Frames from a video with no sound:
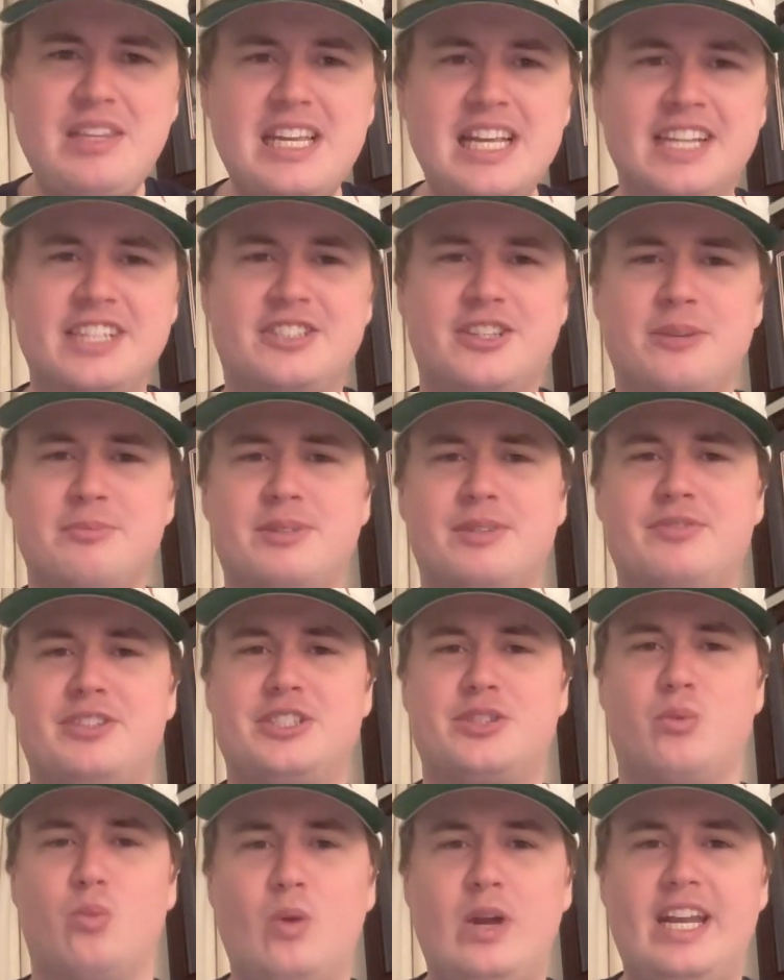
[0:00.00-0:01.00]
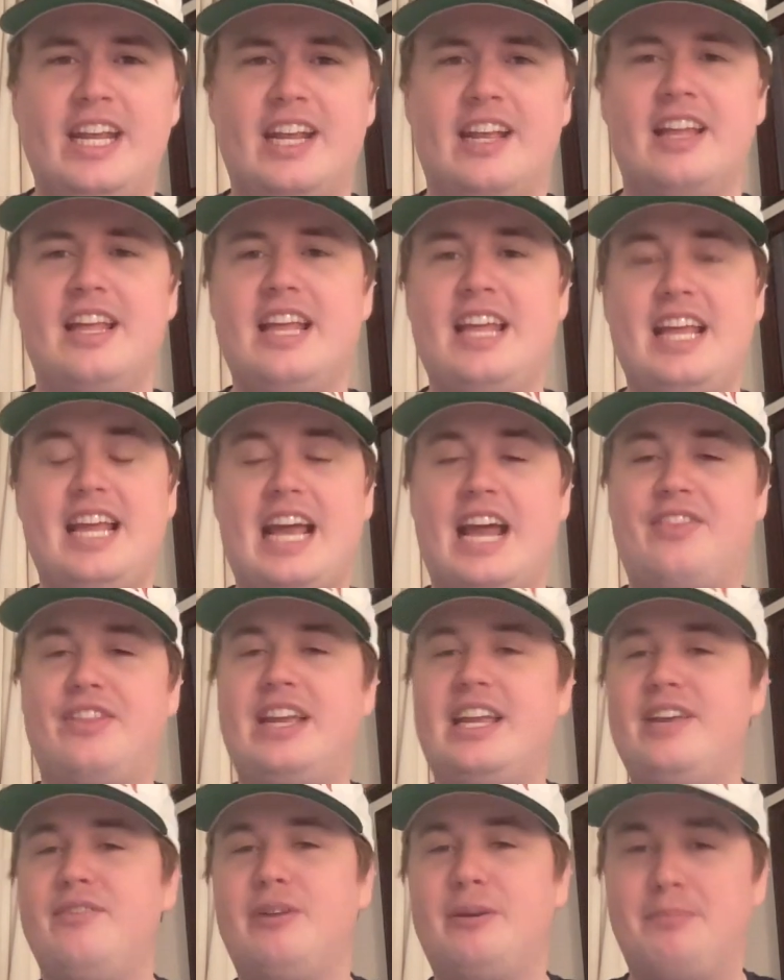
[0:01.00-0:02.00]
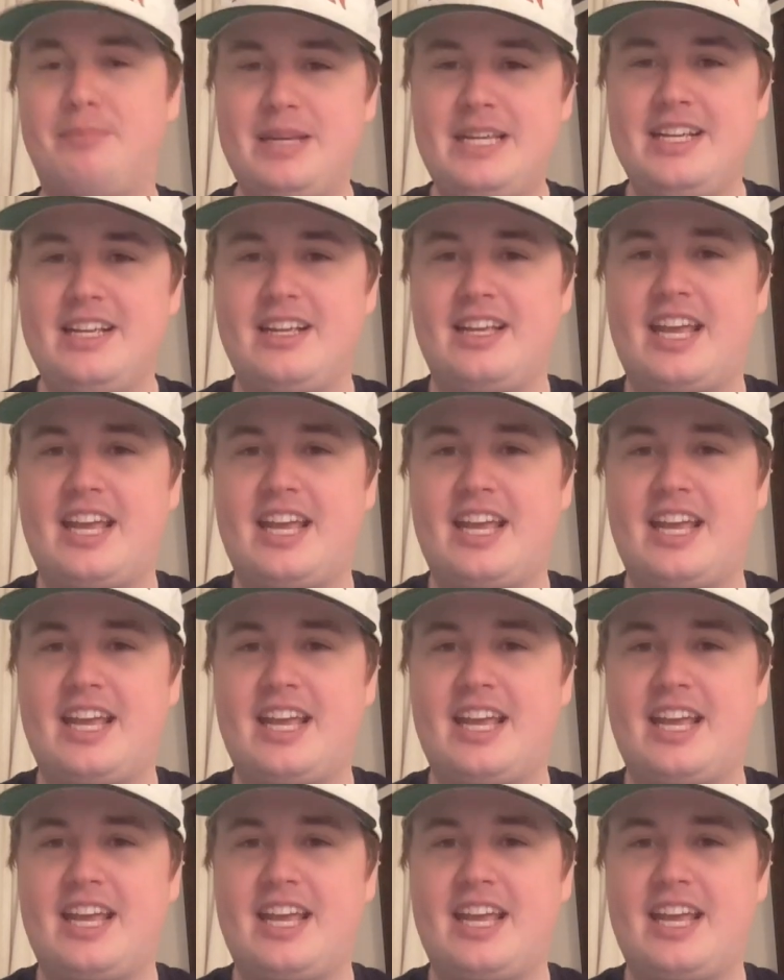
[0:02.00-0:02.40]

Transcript: in terms of just winning, and they even beat